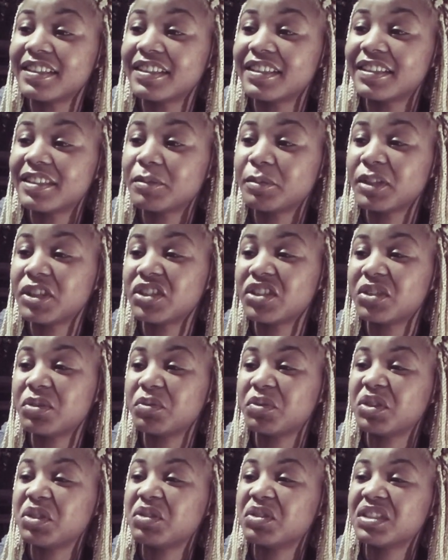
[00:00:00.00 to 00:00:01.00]
Especially
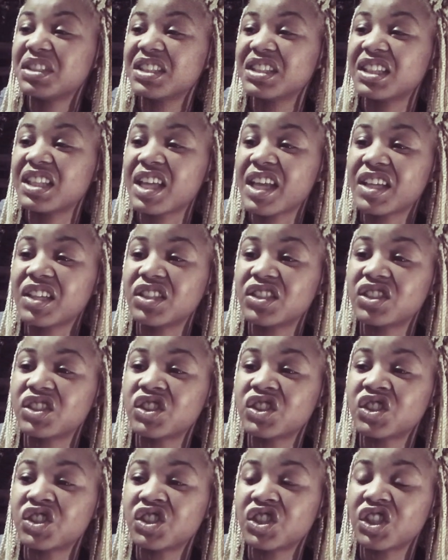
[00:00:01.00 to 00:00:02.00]
when you see like
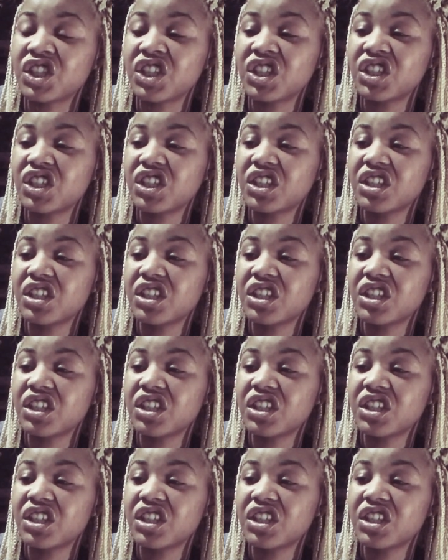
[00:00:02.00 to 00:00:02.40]
shit